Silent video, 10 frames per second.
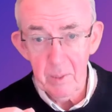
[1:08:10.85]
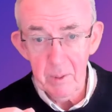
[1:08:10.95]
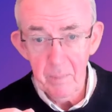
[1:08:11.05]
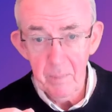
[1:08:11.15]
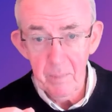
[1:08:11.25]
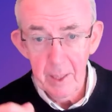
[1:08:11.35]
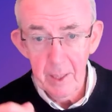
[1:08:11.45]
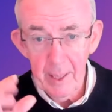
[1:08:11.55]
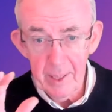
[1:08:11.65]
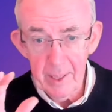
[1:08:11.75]
and that's the
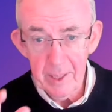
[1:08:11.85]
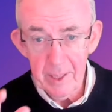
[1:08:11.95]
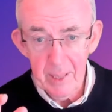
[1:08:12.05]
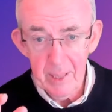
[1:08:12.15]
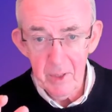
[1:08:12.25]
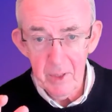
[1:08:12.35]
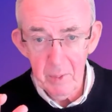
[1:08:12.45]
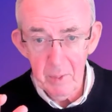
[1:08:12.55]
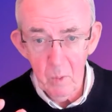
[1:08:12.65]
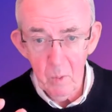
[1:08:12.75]
camera you've been
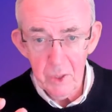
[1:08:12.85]
watching